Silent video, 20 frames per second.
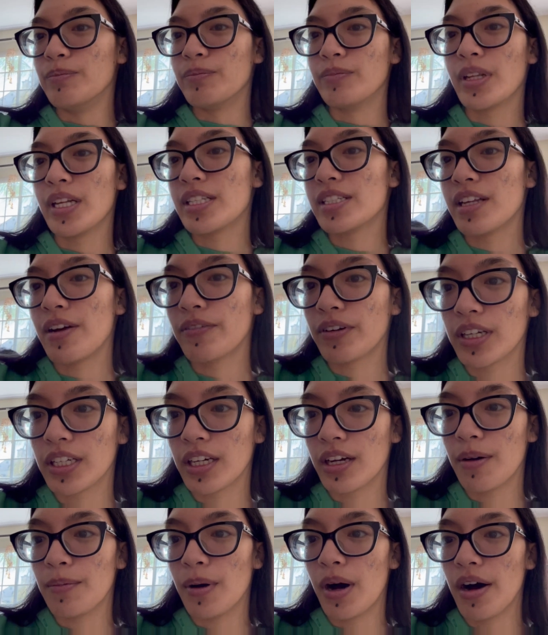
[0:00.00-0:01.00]
It's never gonna
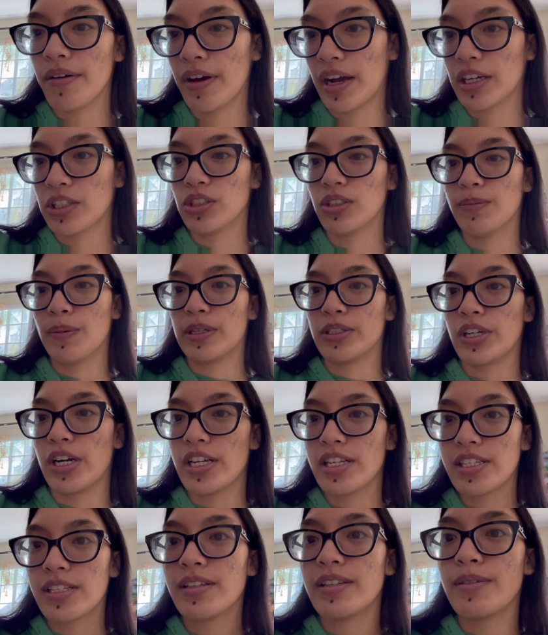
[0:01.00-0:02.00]
come off, actually, my
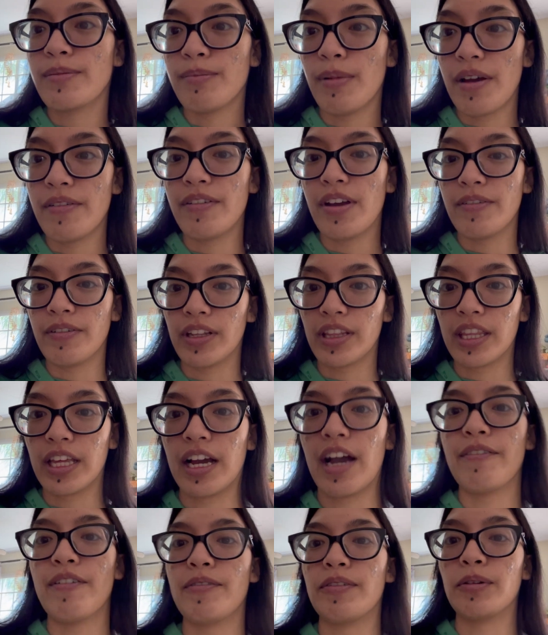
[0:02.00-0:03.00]
dress. My favorite thing
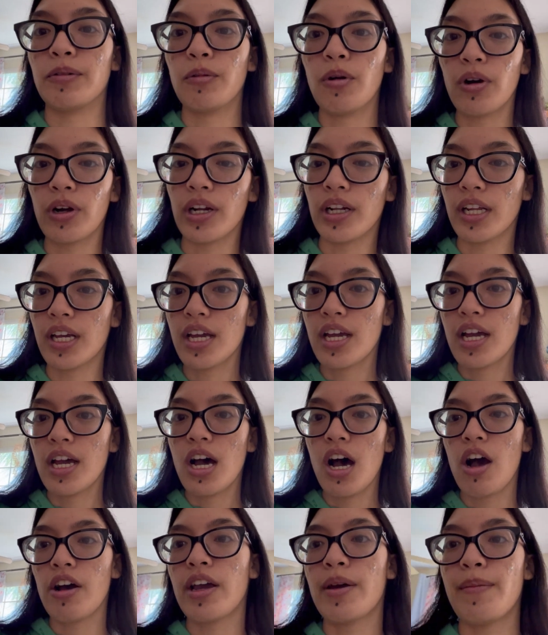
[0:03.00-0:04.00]
I've ever worn.
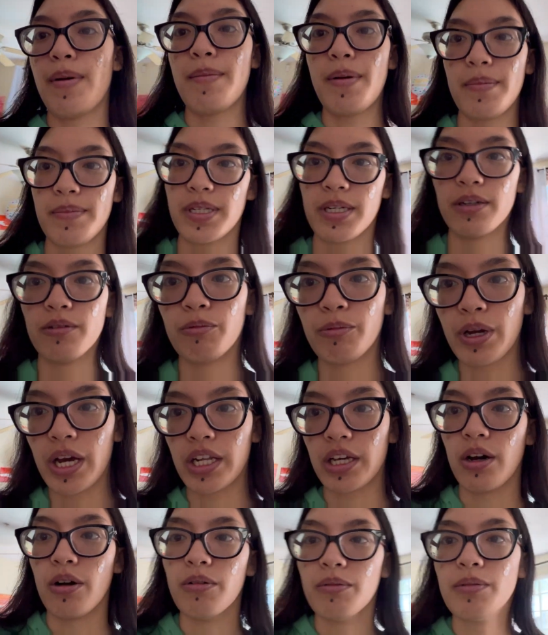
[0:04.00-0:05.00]
Okay, my mom's here. We gotta
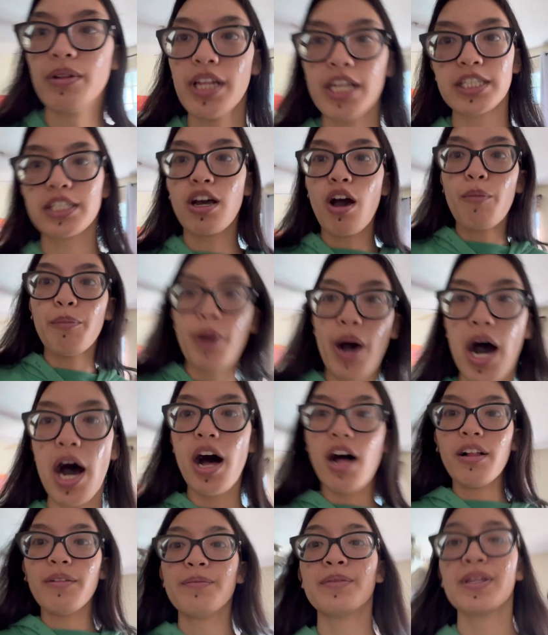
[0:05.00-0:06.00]
go. Let's go, Paul!